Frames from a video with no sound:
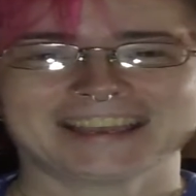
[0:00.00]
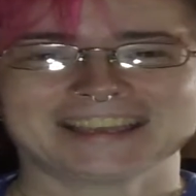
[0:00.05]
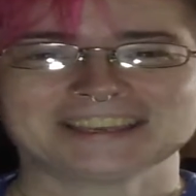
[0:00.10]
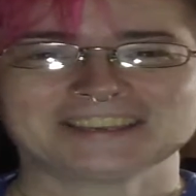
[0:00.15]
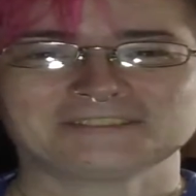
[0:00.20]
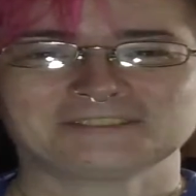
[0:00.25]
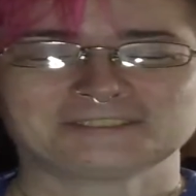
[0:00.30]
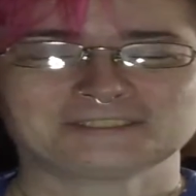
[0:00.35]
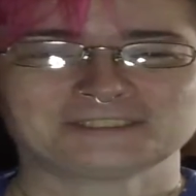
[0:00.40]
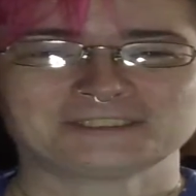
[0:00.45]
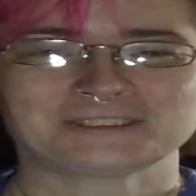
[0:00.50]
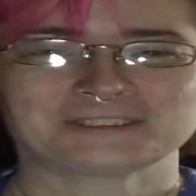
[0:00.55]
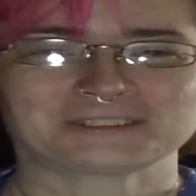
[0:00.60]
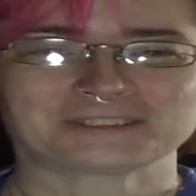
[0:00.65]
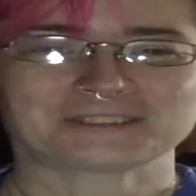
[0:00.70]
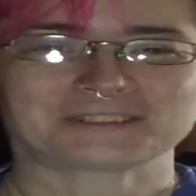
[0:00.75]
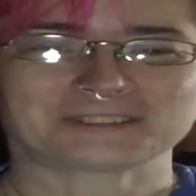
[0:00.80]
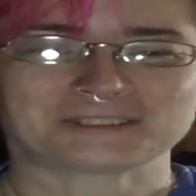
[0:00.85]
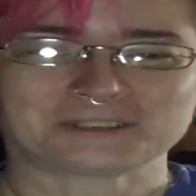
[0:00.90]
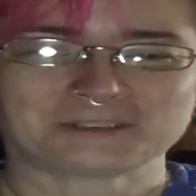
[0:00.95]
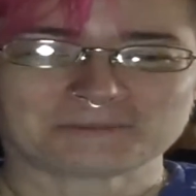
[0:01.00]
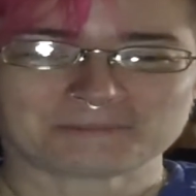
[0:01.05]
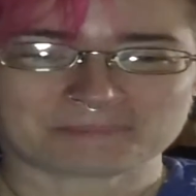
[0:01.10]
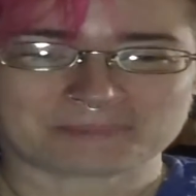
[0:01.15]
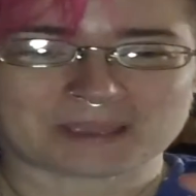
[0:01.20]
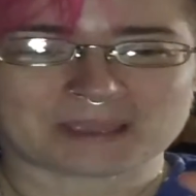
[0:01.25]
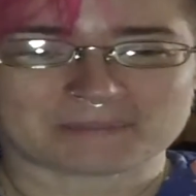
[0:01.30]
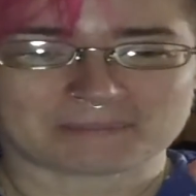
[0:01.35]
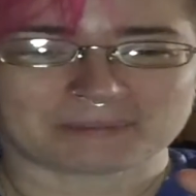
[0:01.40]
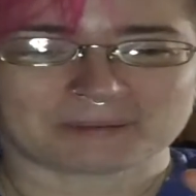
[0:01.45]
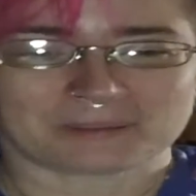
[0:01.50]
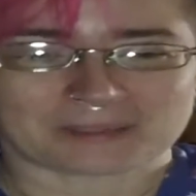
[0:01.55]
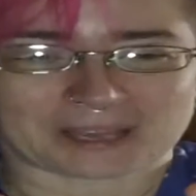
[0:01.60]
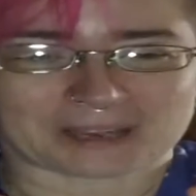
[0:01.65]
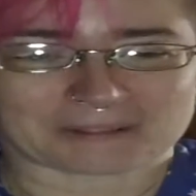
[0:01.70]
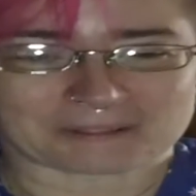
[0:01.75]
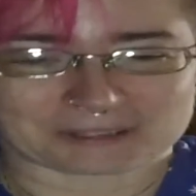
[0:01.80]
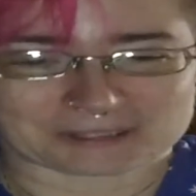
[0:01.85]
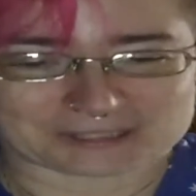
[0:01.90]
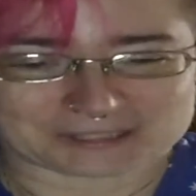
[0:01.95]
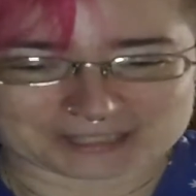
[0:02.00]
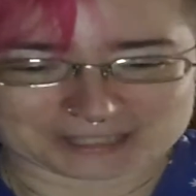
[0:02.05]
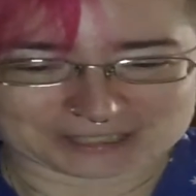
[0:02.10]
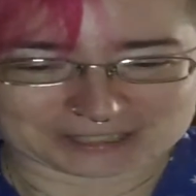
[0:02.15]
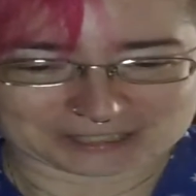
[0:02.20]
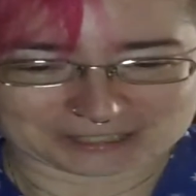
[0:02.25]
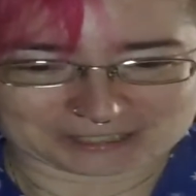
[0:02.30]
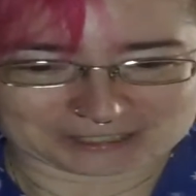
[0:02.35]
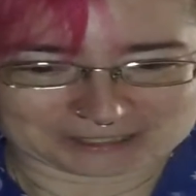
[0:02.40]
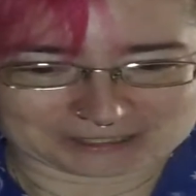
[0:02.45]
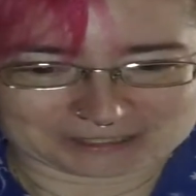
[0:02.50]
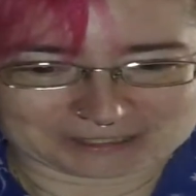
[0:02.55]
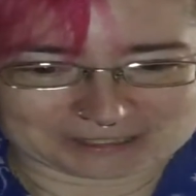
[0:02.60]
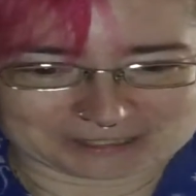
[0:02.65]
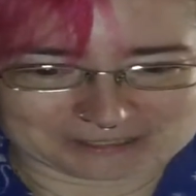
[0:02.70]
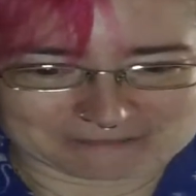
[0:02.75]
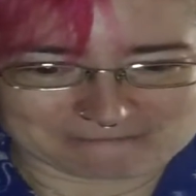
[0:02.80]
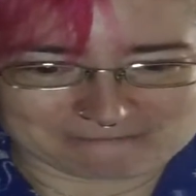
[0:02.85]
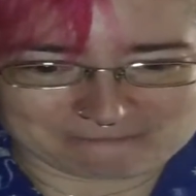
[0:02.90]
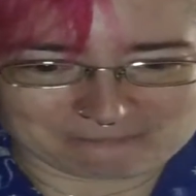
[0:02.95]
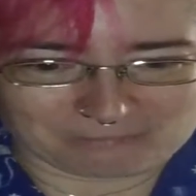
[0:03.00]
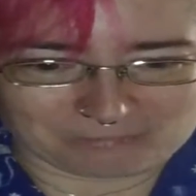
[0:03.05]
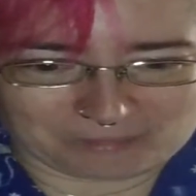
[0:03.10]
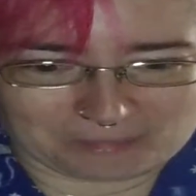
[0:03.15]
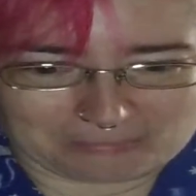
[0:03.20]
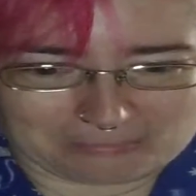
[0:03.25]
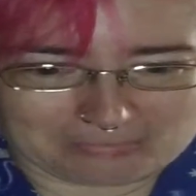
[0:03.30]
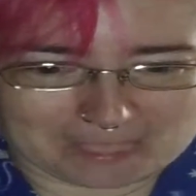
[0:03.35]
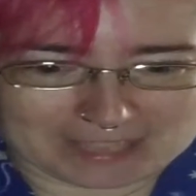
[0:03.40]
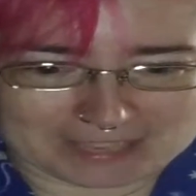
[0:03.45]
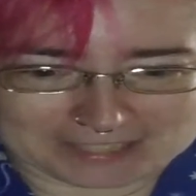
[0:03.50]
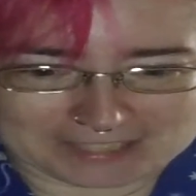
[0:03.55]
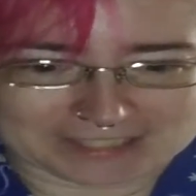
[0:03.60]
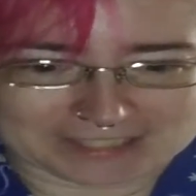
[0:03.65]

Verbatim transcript: if there's two people that were just a